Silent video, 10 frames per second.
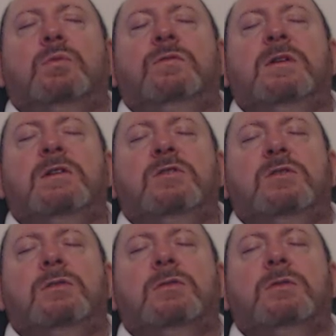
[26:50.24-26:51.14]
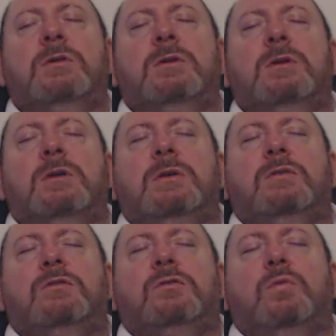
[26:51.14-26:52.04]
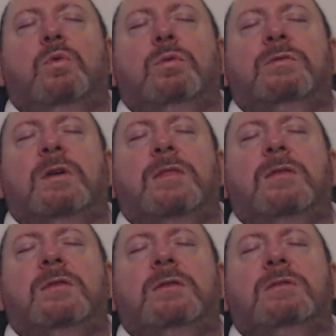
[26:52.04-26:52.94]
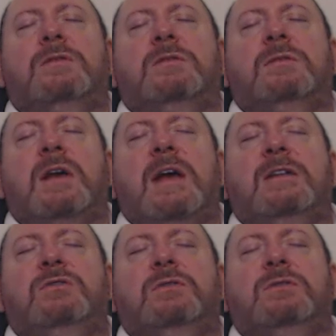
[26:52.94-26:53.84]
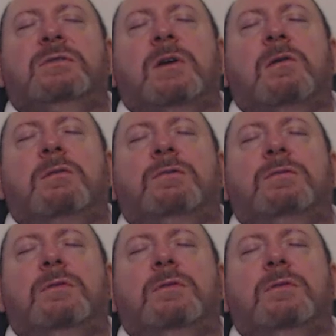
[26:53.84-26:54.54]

within you towards others and yourself